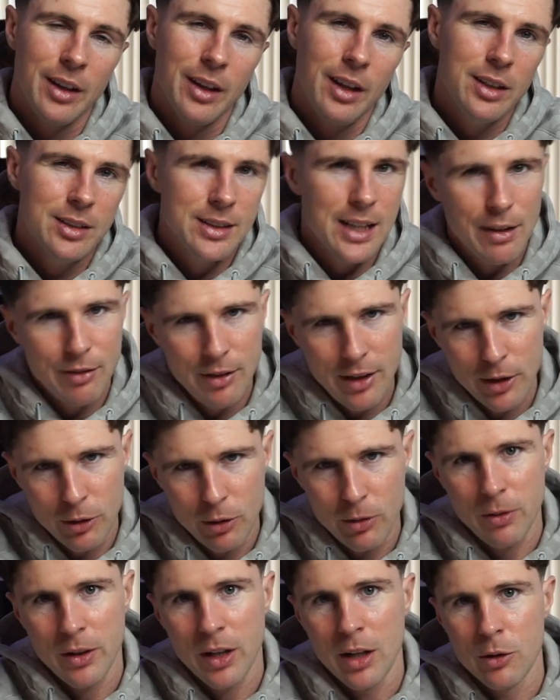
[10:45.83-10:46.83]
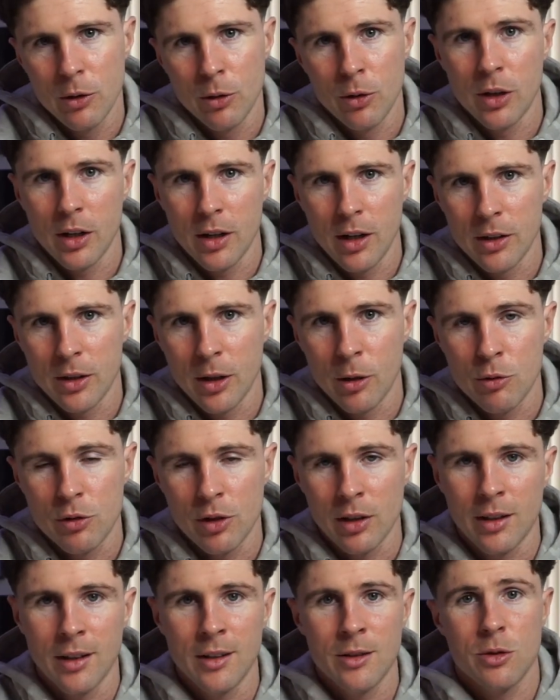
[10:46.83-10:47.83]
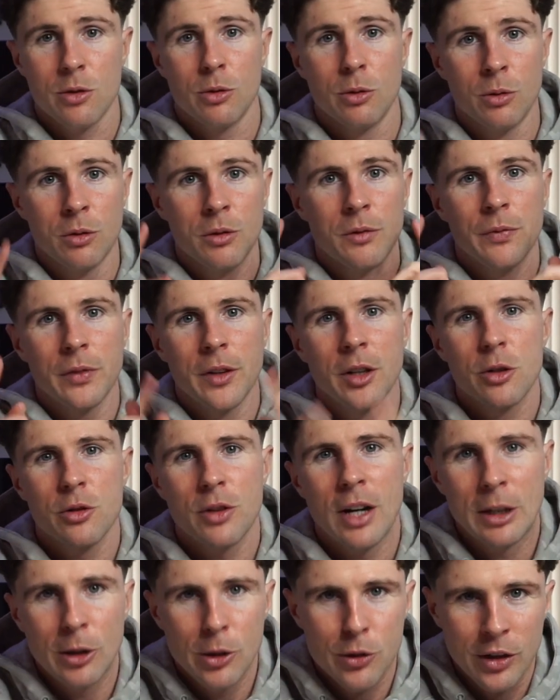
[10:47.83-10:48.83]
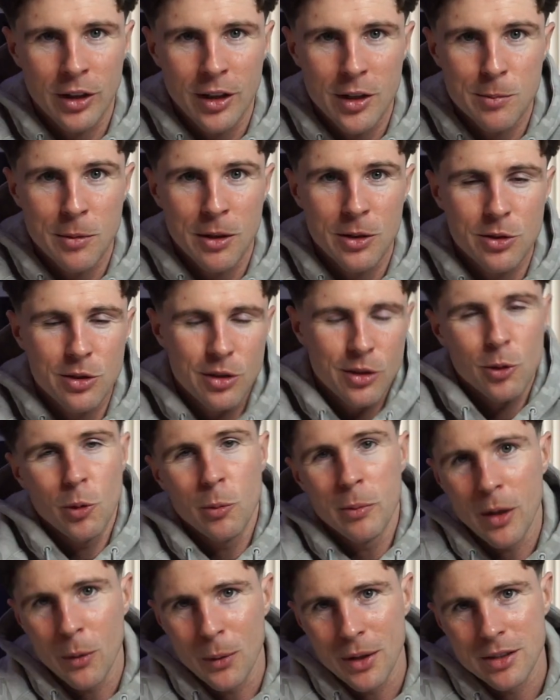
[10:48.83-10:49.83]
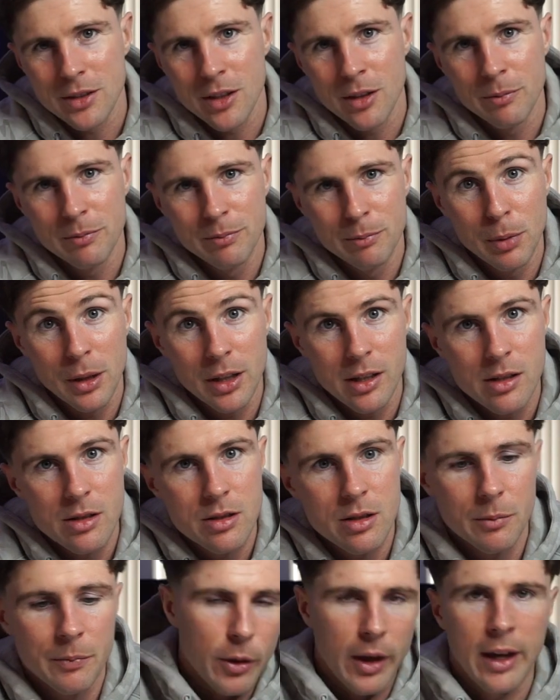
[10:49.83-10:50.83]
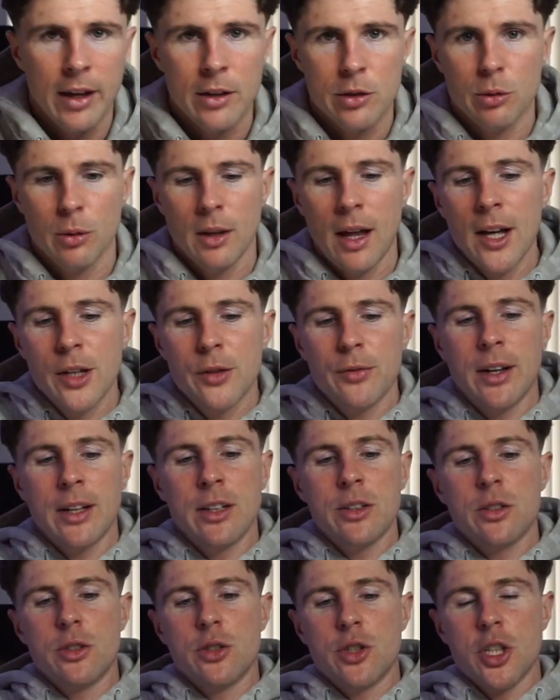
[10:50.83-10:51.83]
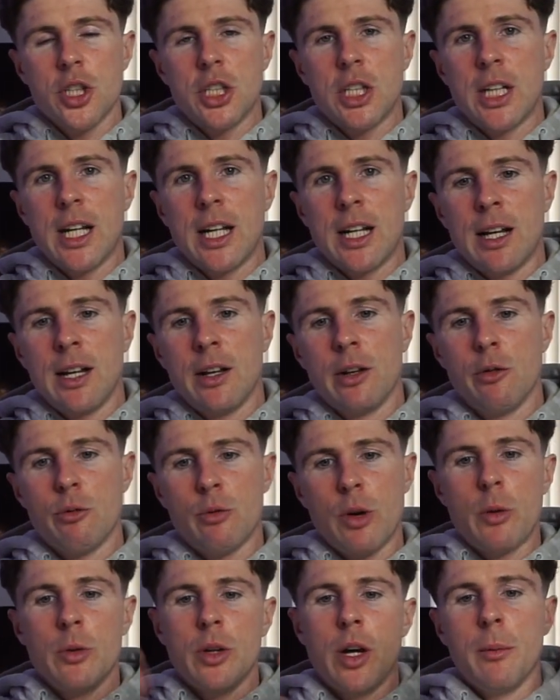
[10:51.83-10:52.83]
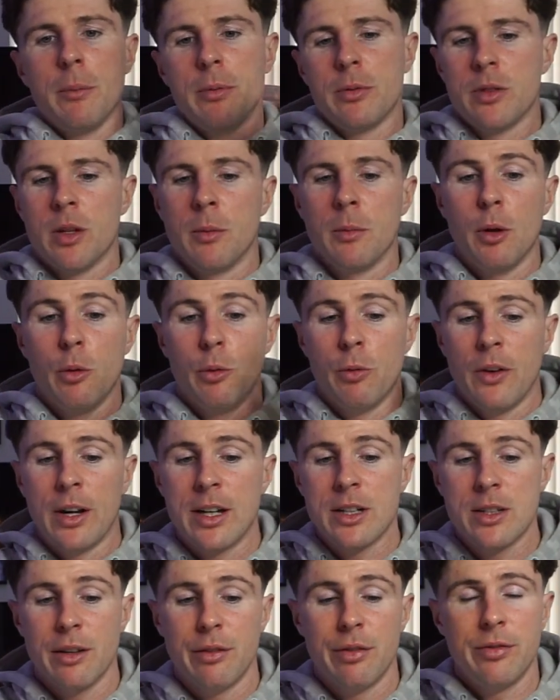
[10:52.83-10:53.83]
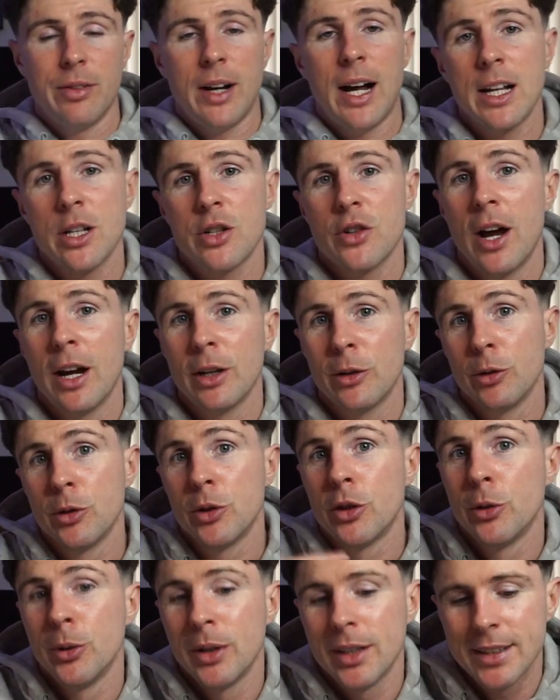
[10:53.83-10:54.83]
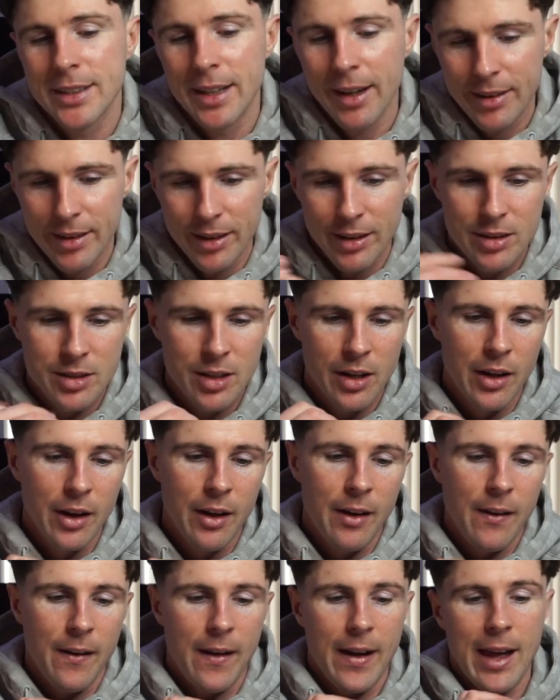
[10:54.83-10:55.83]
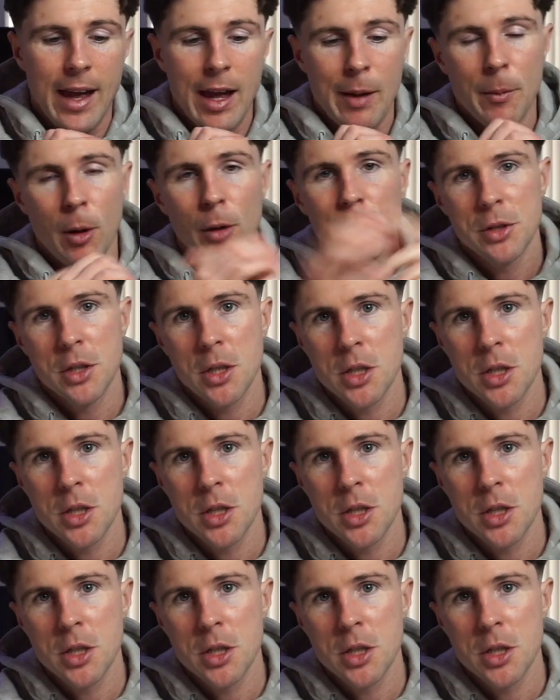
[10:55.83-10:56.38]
It's definitely a good thing to do to cut down drinking. So try not to drink as much. Don't be a waster, please. Okay, so last things, just to kind of round up some little things to fast track you to aesthetics. Obviously